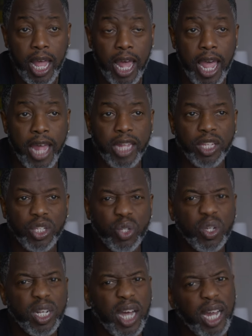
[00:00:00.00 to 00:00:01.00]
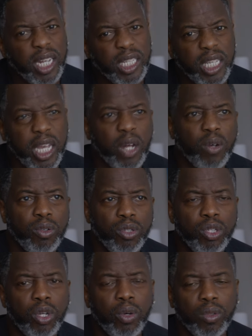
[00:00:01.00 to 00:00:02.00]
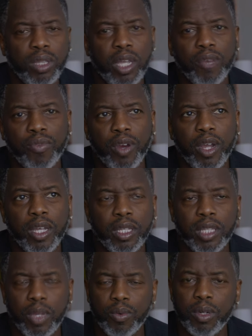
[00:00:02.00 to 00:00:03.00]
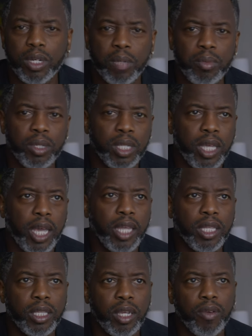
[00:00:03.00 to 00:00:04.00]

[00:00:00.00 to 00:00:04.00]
And you can kind of tell, you know, they will communicate.